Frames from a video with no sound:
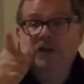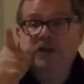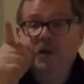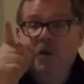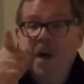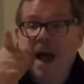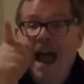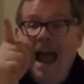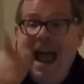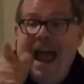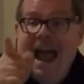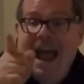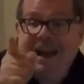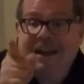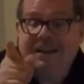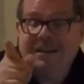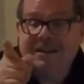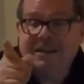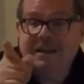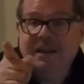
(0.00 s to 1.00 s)
to
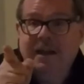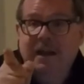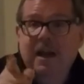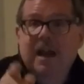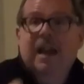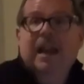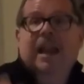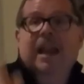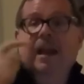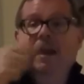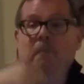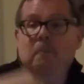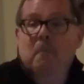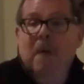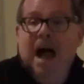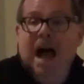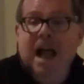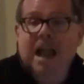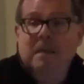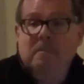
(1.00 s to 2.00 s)
act in
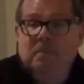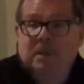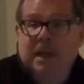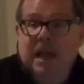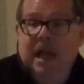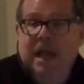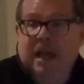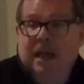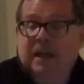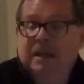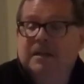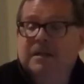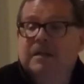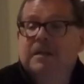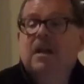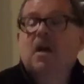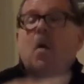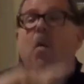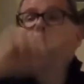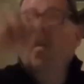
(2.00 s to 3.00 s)
my place
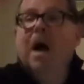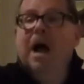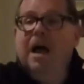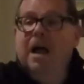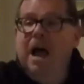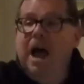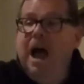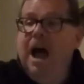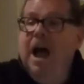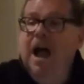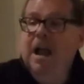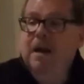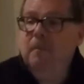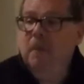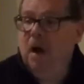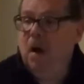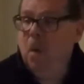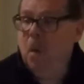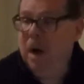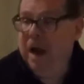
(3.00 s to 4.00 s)
while I'm
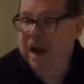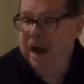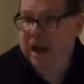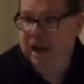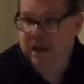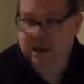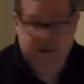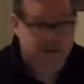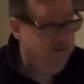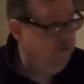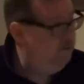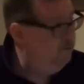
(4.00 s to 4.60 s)
away.